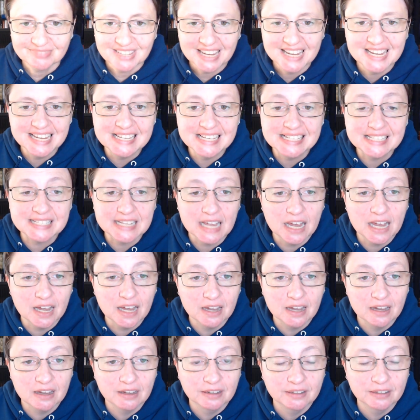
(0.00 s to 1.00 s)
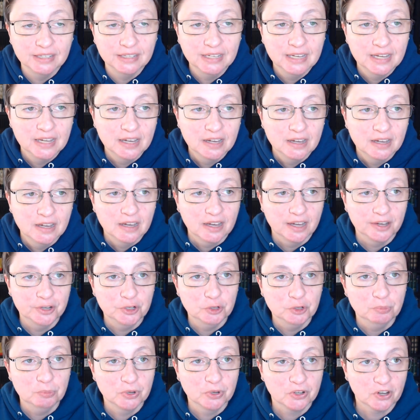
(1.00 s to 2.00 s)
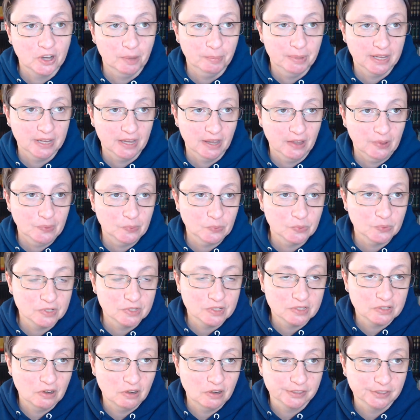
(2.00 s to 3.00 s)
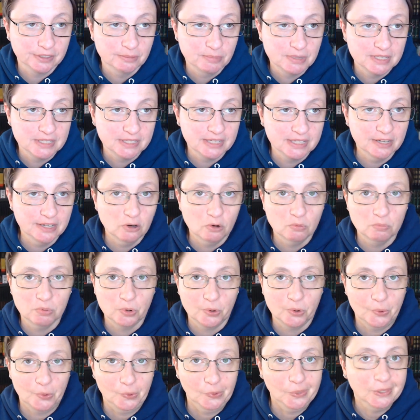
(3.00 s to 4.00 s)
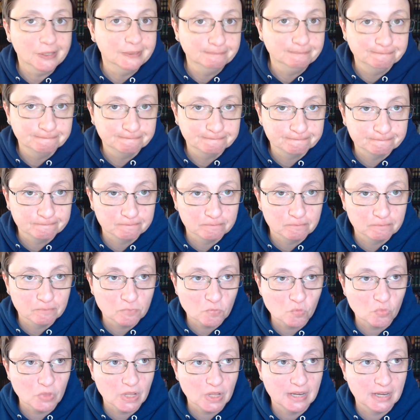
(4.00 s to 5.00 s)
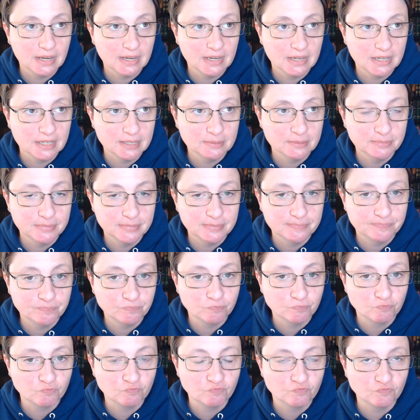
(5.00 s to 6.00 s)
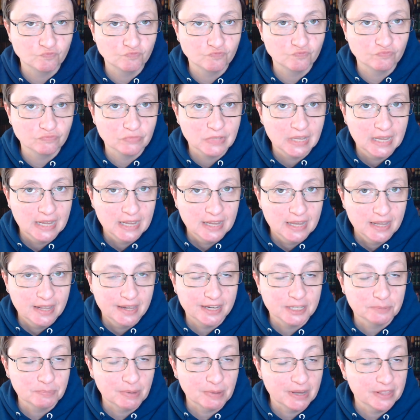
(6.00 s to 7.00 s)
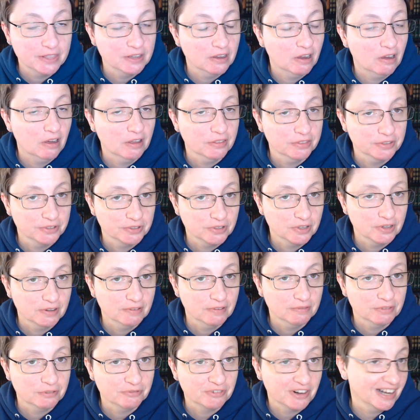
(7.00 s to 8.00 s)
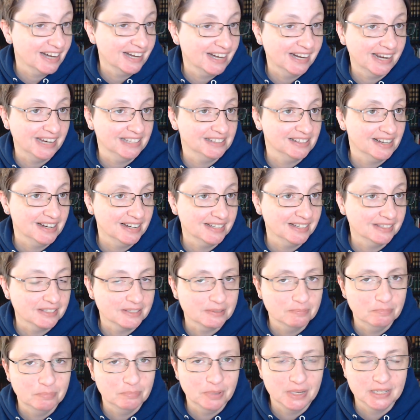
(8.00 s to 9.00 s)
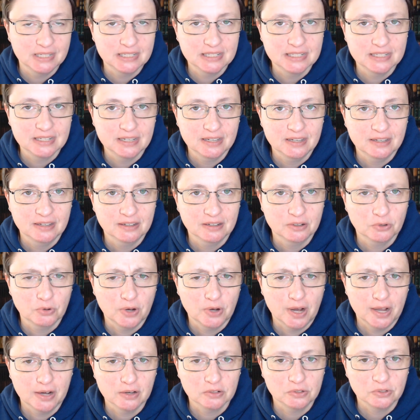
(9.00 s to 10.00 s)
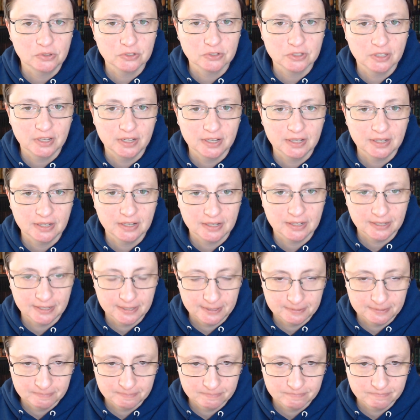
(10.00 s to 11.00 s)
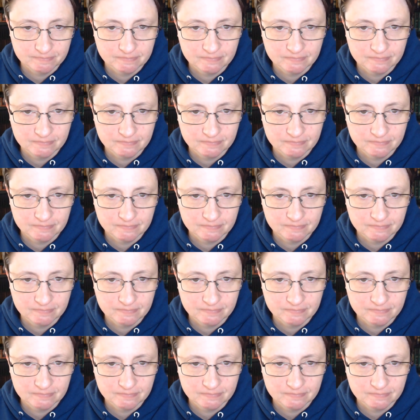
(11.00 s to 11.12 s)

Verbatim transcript: is uh, a new book coming out called The Mosquito Bowl. Um, and it's by the author of *The Friday Night Lights, but uh, chronicles like um,